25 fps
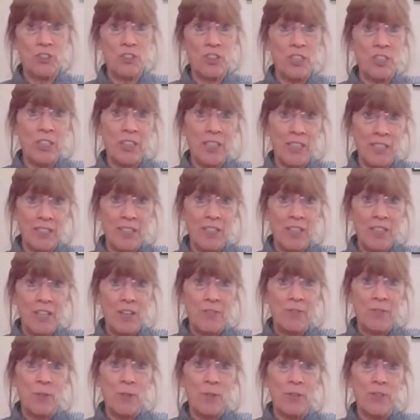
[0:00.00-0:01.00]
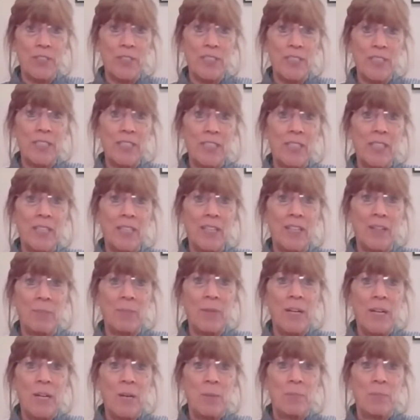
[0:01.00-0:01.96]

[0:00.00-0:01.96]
gene for the DM,